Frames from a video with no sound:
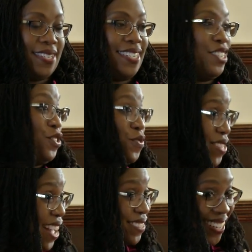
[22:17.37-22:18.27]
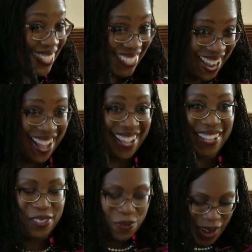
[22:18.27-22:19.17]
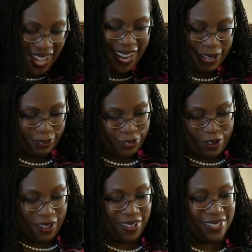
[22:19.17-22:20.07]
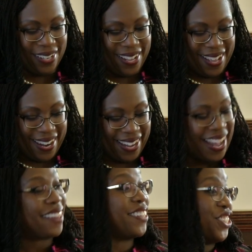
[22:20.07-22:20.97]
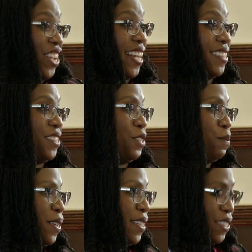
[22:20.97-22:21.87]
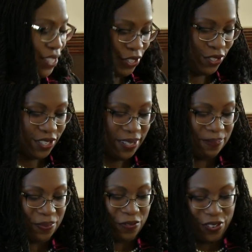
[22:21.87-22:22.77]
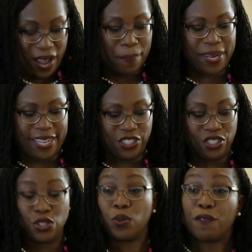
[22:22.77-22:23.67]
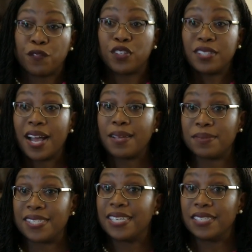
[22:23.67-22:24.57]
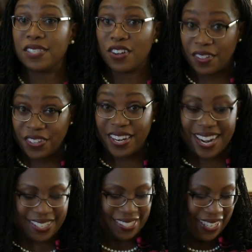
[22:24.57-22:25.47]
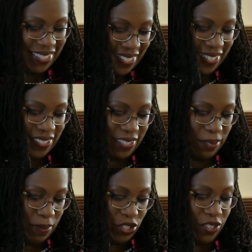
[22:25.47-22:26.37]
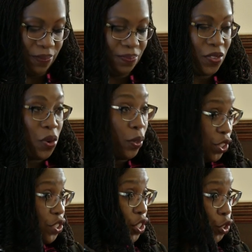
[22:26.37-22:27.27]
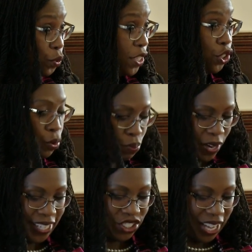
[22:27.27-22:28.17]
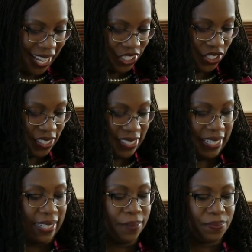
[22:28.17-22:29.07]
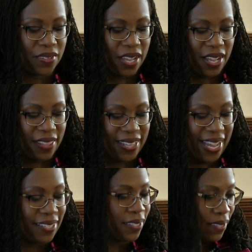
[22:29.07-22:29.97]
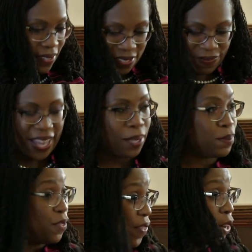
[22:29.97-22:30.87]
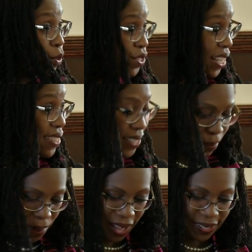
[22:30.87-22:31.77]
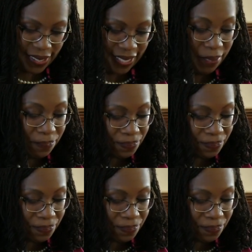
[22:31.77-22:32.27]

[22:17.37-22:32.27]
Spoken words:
In 2009, the White House called, and I got the chance to be considered for nomination to a full-time seat on the United States Sentencing Commission, which is the judicial branch agency that develops federal sentencing policy.